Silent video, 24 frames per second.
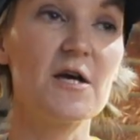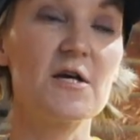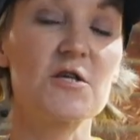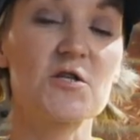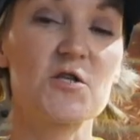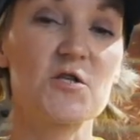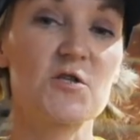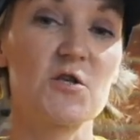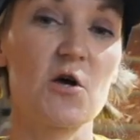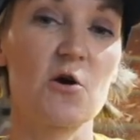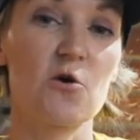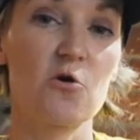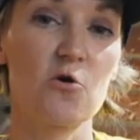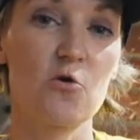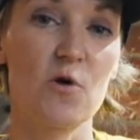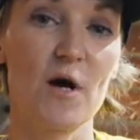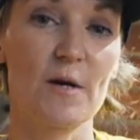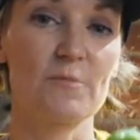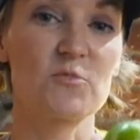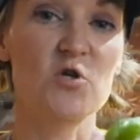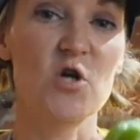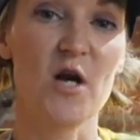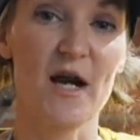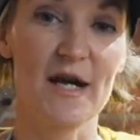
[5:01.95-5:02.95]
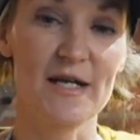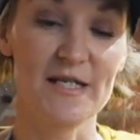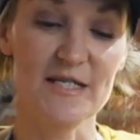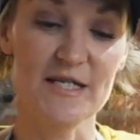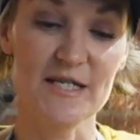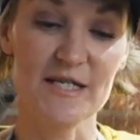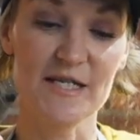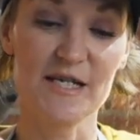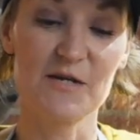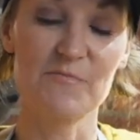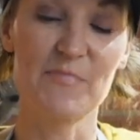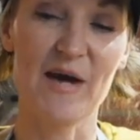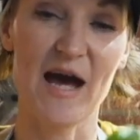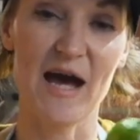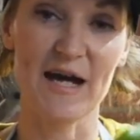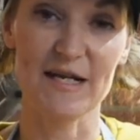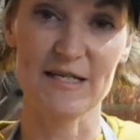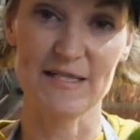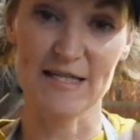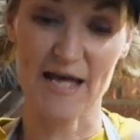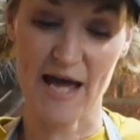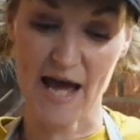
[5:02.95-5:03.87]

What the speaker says: So I'm trying to get back in the